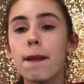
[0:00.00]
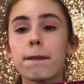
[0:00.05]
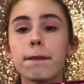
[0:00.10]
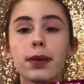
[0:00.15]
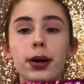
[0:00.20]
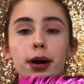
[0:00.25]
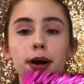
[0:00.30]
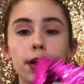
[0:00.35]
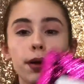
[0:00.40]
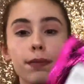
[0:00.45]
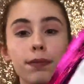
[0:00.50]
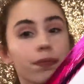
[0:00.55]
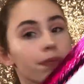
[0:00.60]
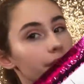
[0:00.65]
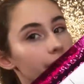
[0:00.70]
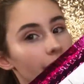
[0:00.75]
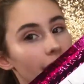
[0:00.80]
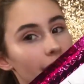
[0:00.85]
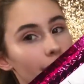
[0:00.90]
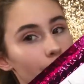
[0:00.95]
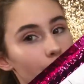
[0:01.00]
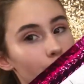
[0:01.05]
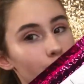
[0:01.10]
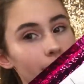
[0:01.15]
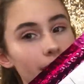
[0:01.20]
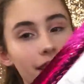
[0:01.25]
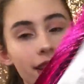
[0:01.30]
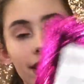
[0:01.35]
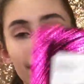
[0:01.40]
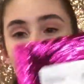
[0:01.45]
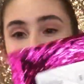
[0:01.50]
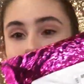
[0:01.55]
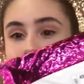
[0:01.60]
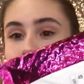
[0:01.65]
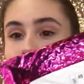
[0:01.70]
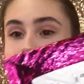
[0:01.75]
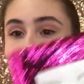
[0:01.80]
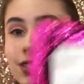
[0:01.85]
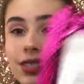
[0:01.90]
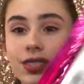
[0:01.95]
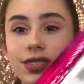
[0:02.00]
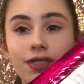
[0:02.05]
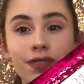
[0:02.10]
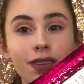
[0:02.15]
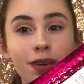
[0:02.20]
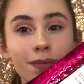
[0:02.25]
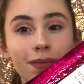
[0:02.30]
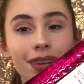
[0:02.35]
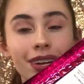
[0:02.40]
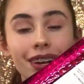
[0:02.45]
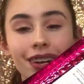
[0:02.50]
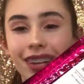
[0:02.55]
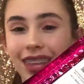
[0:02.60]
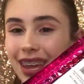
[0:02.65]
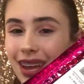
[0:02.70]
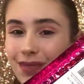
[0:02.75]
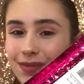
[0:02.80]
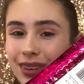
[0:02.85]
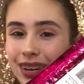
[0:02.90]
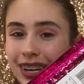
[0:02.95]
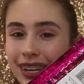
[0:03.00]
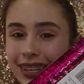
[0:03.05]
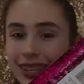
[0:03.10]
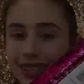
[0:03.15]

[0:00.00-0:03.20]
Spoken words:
but I waited just to film it on camera.